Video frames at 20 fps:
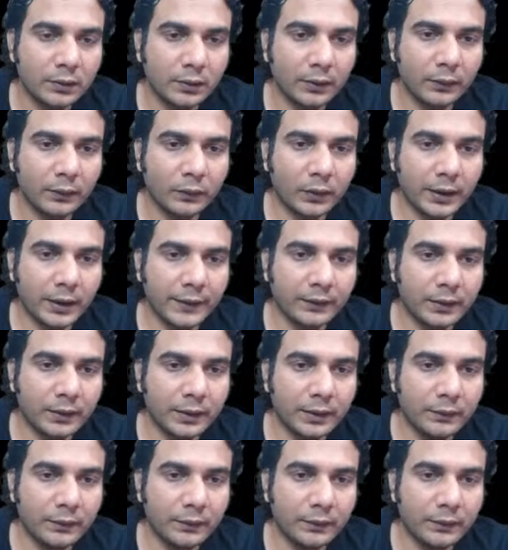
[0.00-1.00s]

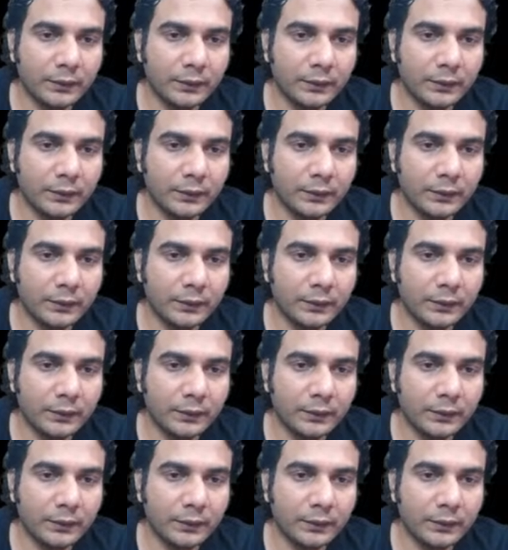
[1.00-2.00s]
y1 y2
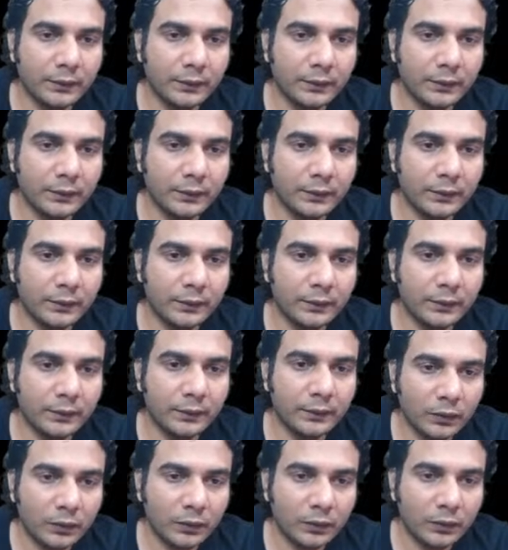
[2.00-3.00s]
y3
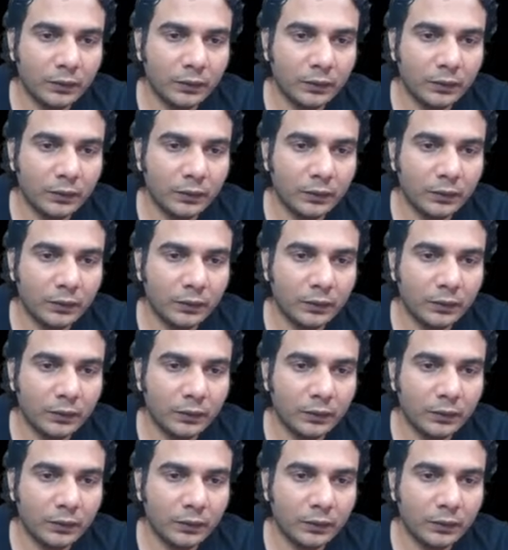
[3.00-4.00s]
yr,
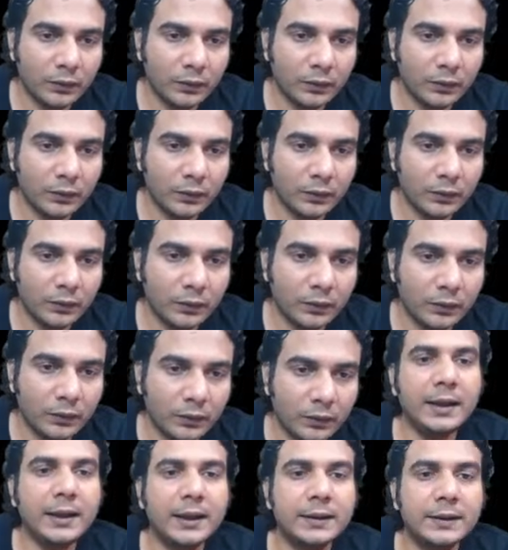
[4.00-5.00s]
okay, this is
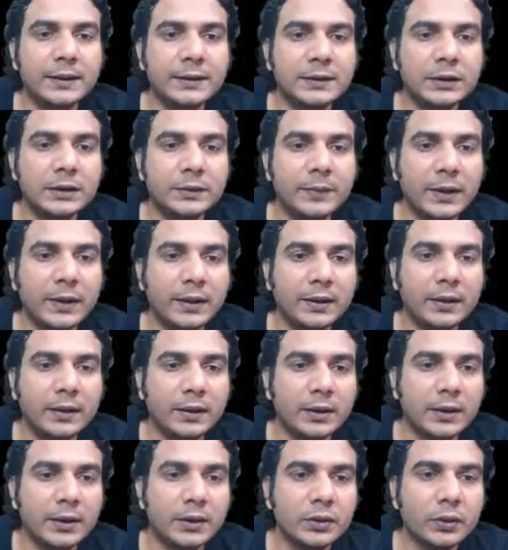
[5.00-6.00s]
a and this is b.
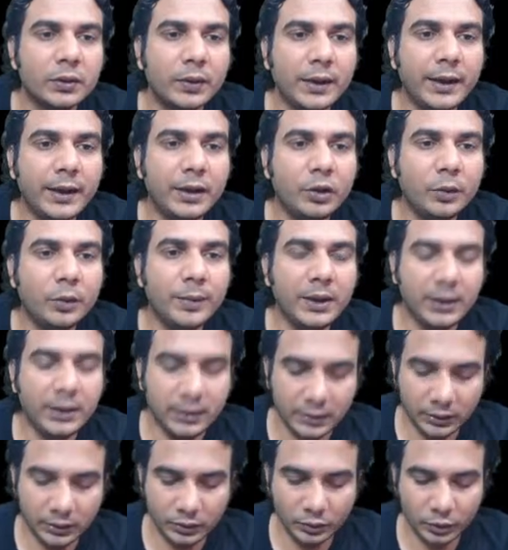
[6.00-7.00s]
To a to b,
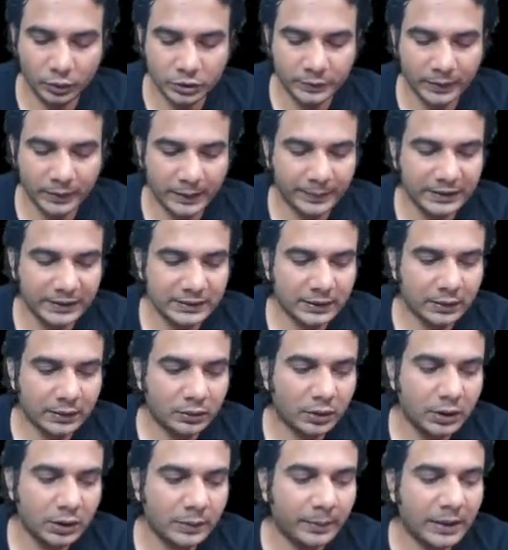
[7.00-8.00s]
those mappings are
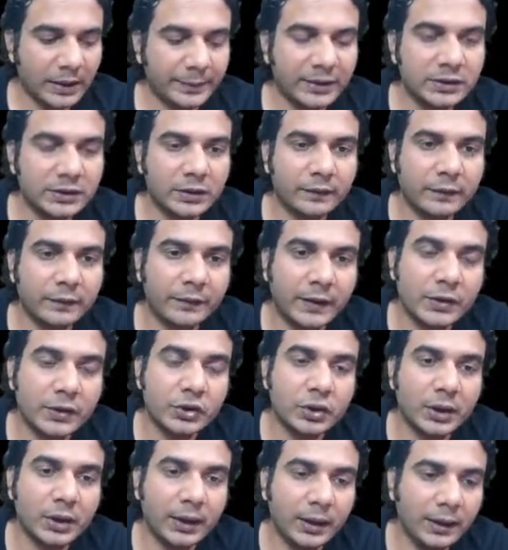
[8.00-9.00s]
called mappings of a
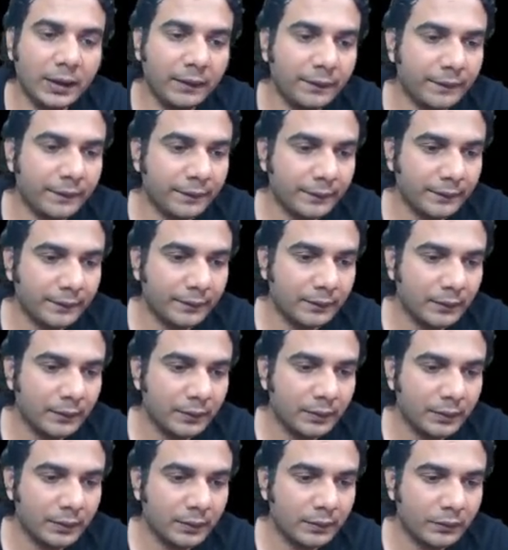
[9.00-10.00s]
function if,
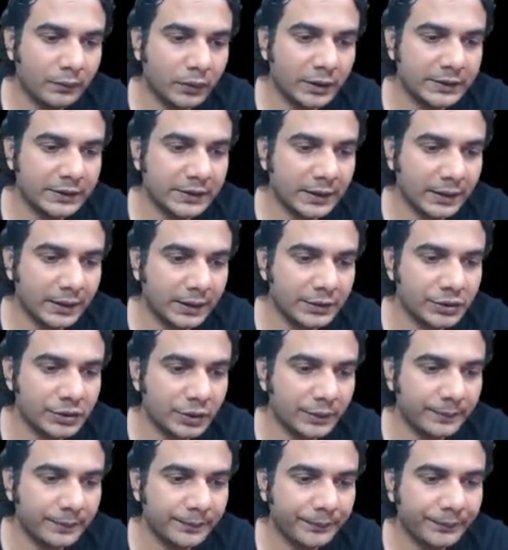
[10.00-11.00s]
what is the
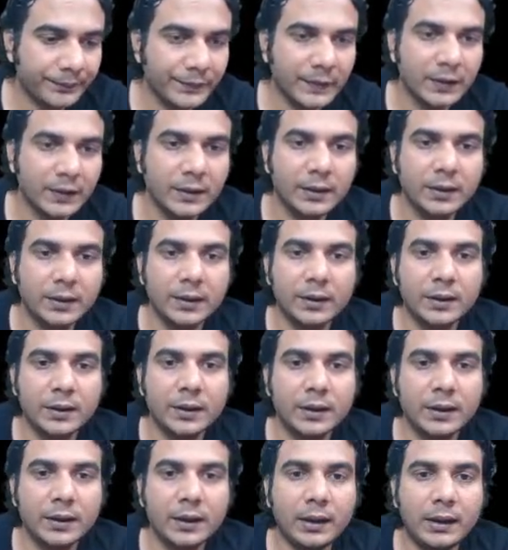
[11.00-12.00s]
condition?
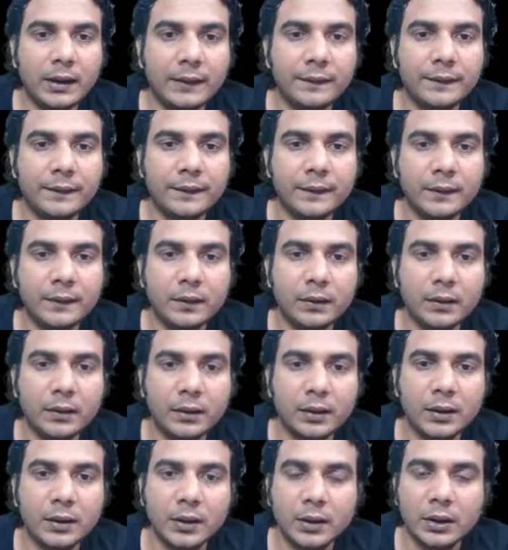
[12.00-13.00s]
If
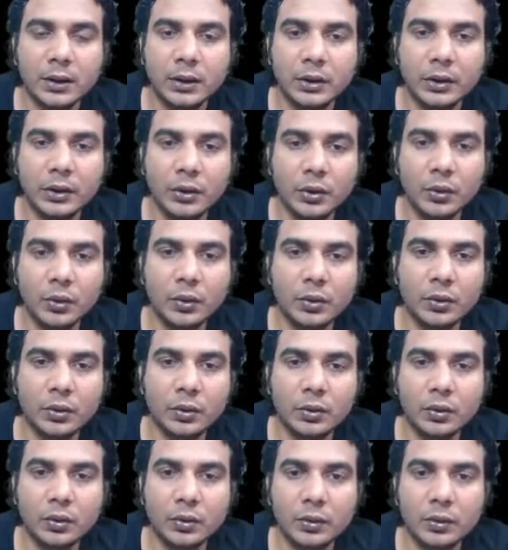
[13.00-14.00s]
no